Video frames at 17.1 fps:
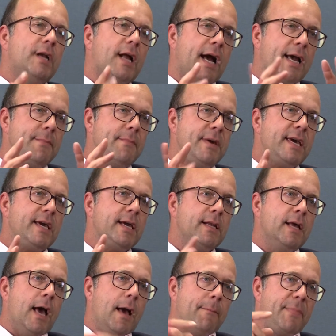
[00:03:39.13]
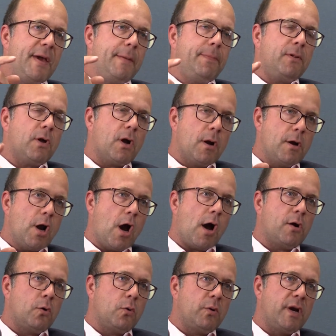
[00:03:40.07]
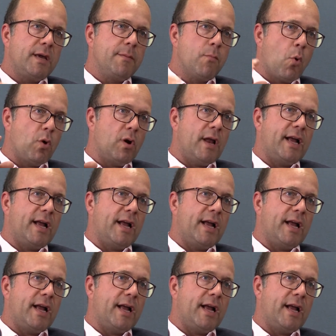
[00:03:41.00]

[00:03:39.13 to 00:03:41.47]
I mean people are not only more